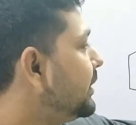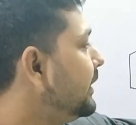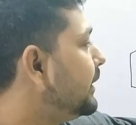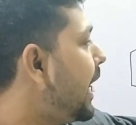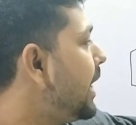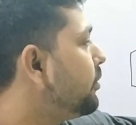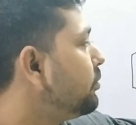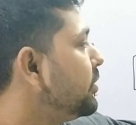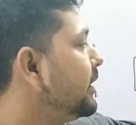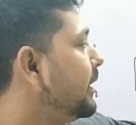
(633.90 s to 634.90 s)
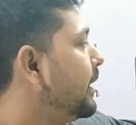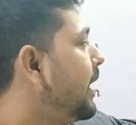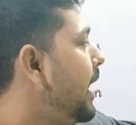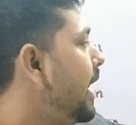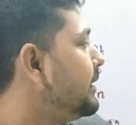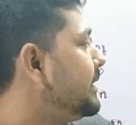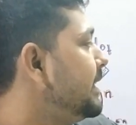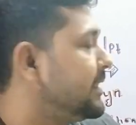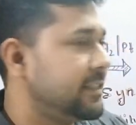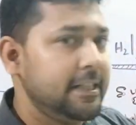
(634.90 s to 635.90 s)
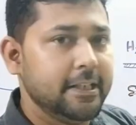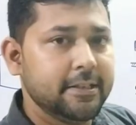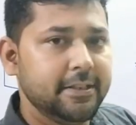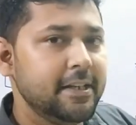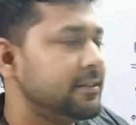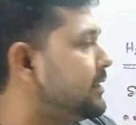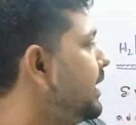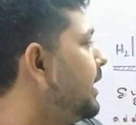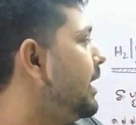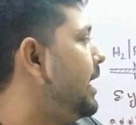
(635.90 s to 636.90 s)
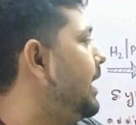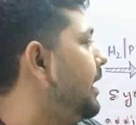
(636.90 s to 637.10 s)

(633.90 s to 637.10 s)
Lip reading: see the hydrogen and CH3